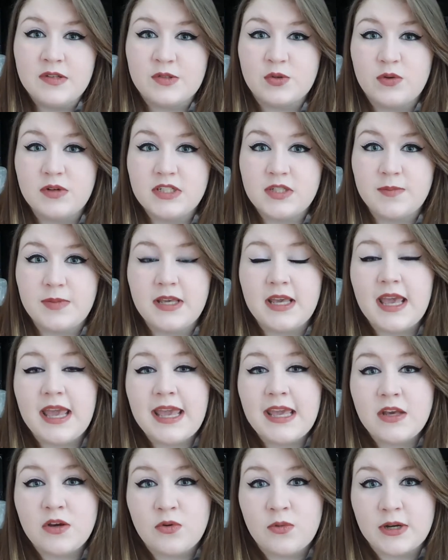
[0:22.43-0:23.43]
There's going to be
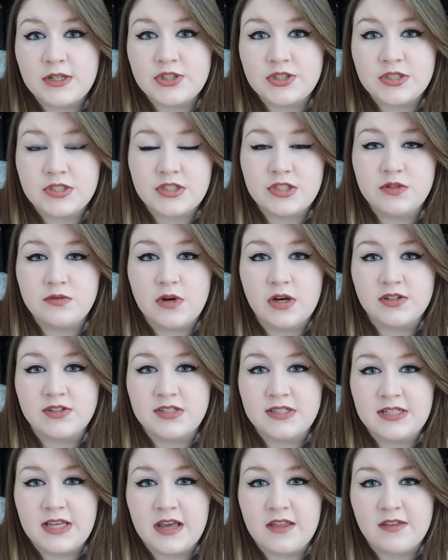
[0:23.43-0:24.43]
8 questions to do
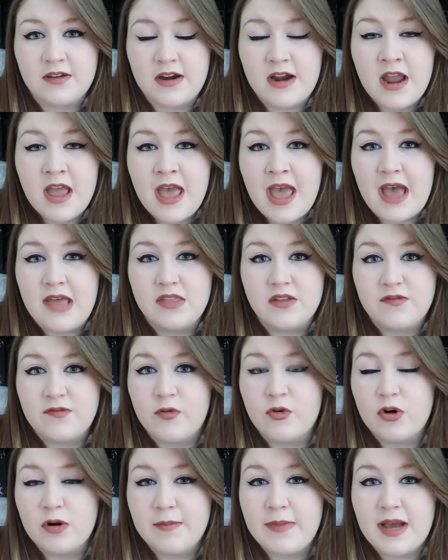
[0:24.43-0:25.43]
altogether, and the
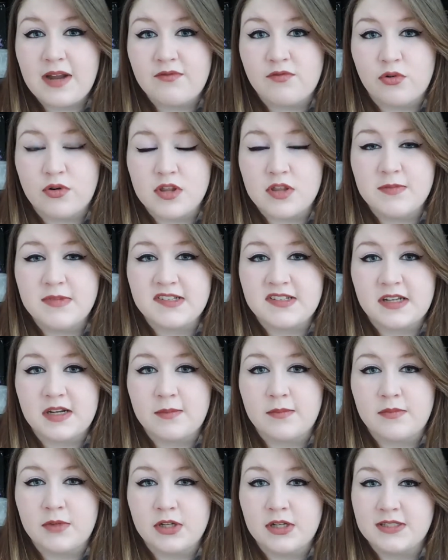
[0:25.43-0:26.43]
format for them is
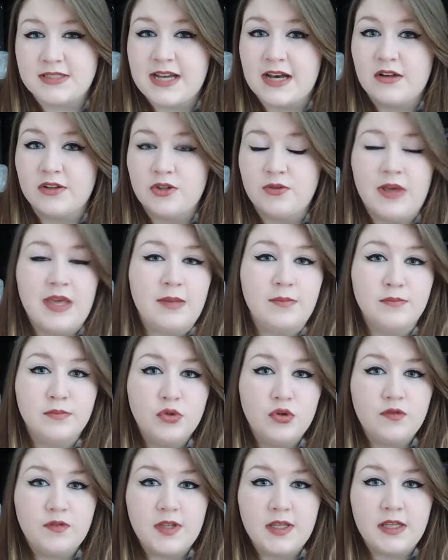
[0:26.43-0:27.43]
going to tell you a
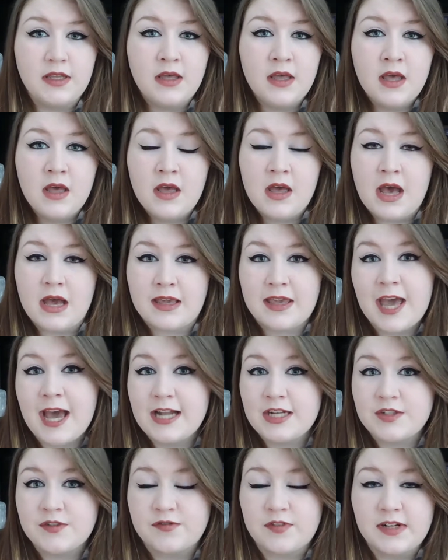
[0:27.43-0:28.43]
movie, a
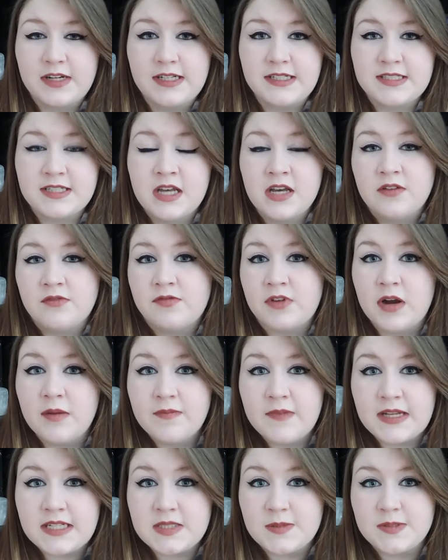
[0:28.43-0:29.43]
catchphrase
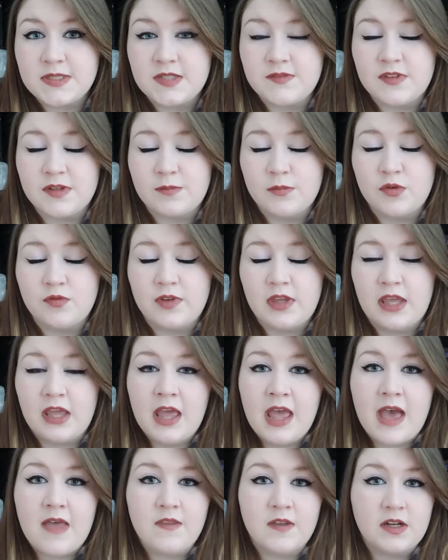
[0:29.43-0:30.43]
from that specific
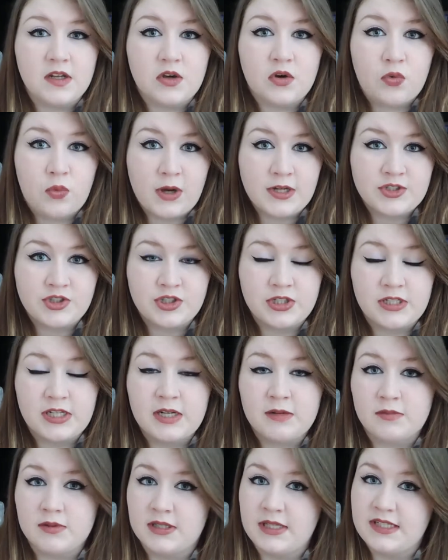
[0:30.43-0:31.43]
movie, and then a
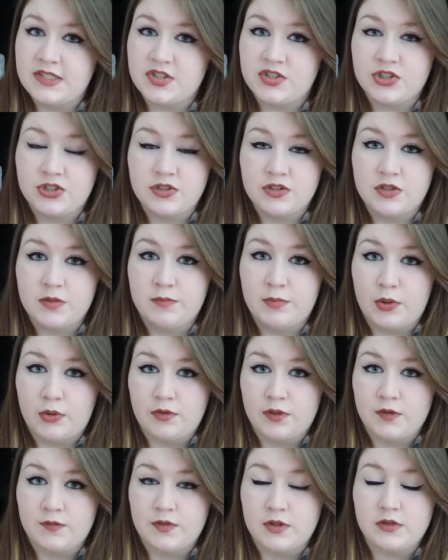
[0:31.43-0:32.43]
question in relation to
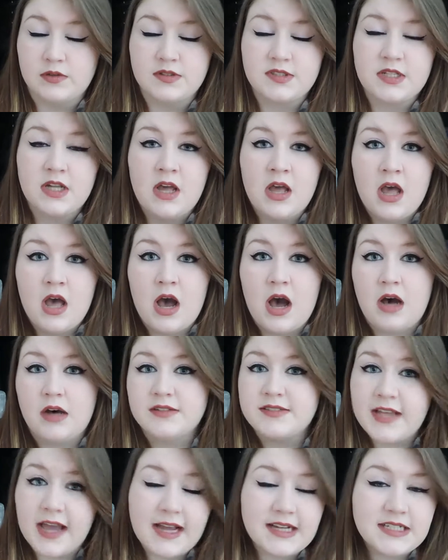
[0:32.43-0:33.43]
both of those.
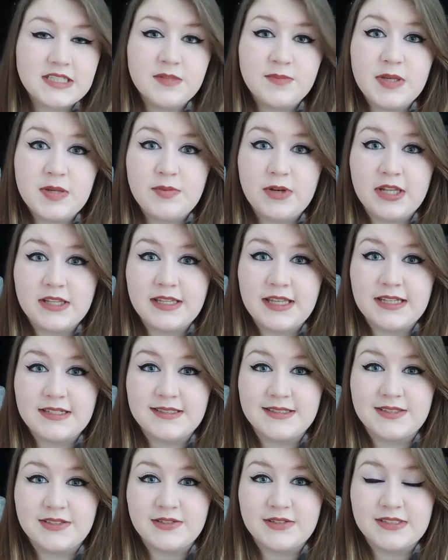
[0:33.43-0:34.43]
I'll tag some people at the
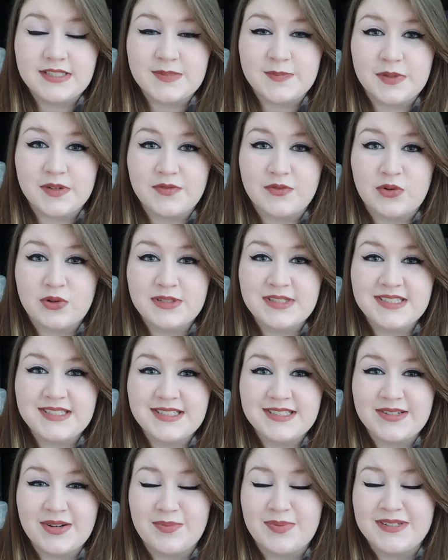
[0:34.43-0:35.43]
end to do this, but of course
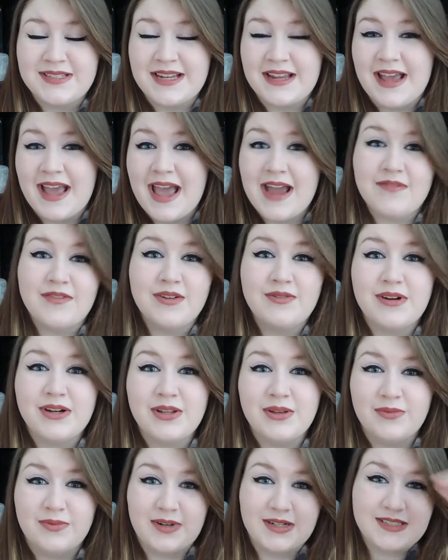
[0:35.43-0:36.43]
this is open to
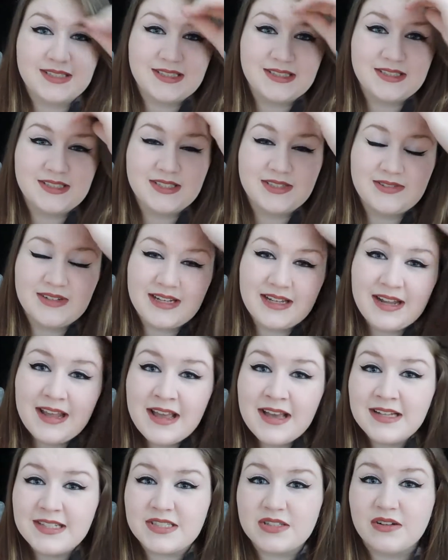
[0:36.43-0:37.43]
everyone who wants to do it,
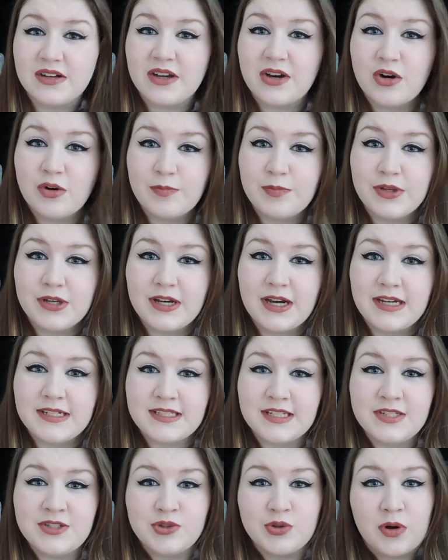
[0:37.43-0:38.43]
so I hope you
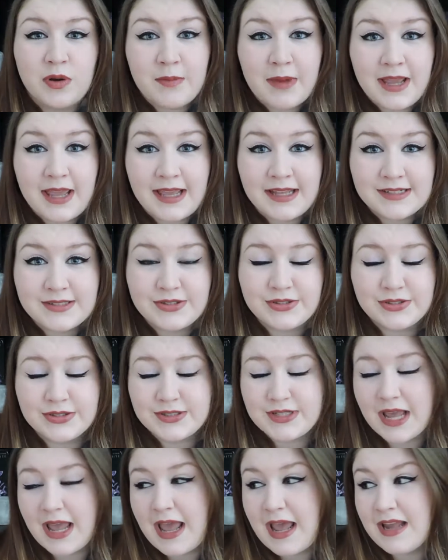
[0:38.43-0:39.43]
guys enjoy my
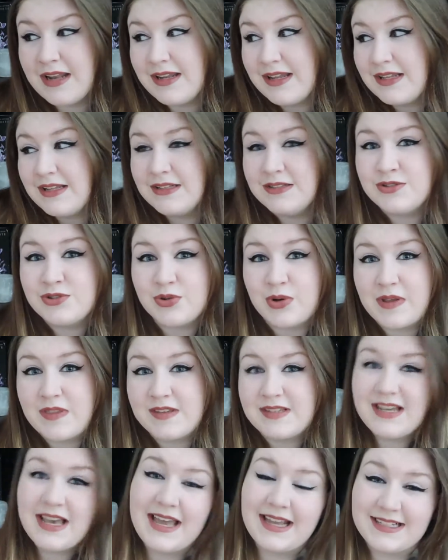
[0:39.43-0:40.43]
answers and enjoy
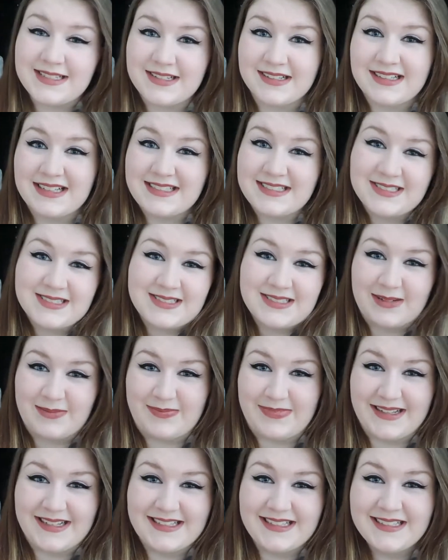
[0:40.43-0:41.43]
the tag, so let's just
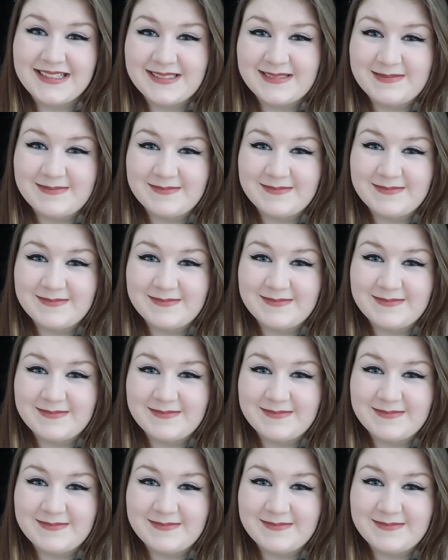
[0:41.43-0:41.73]
jump in.